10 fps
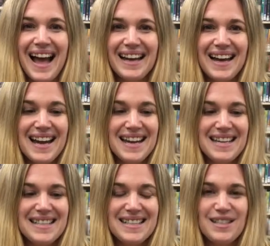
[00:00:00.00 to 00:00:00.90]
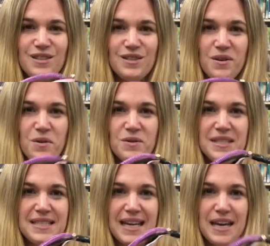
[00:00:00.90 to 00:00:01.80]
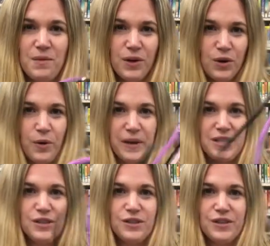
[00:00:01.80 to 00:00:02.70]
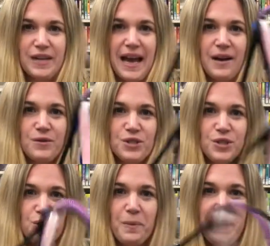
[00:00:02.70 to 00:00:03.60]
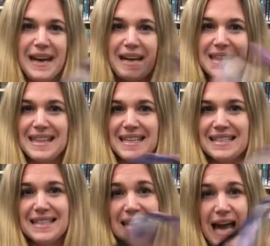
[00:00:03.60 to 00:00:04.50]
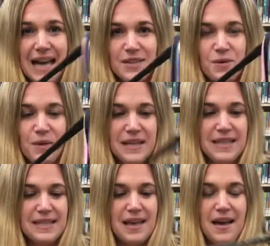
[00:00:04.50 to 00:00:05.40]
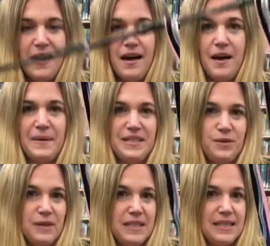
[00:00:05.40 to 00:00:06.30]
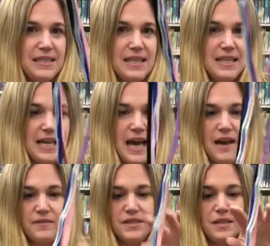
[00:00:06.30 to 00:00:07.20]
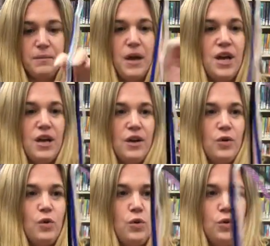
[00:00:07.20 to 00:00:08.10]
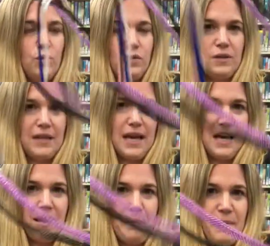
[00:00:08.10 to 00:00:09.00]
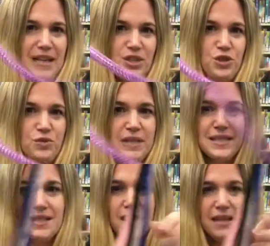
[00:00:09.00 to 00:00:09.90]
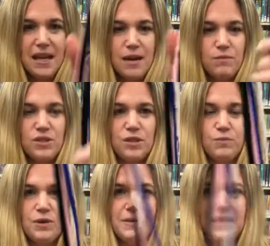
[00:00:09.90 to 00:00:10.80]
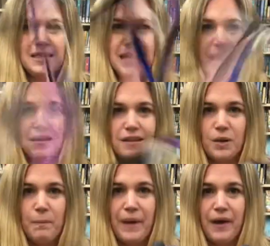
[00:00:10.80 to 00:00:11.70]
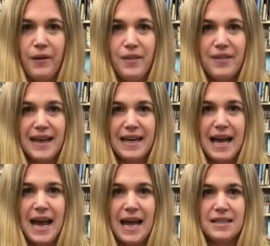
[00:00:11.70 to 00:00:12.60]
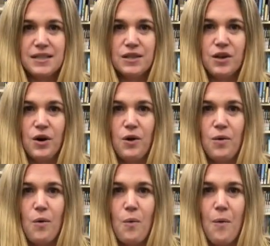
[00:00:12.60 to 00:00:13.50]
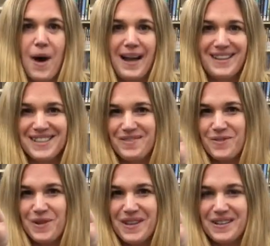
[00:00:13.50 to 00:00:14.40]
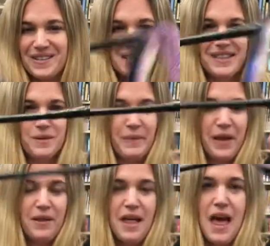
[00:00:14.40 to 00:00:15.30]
Hi guys, so today we are going to learn how to make these cat toys. As you can see, they have some cool mesh strings on them, some ribbons, and a little bell that cats go wild for. There's a little bell.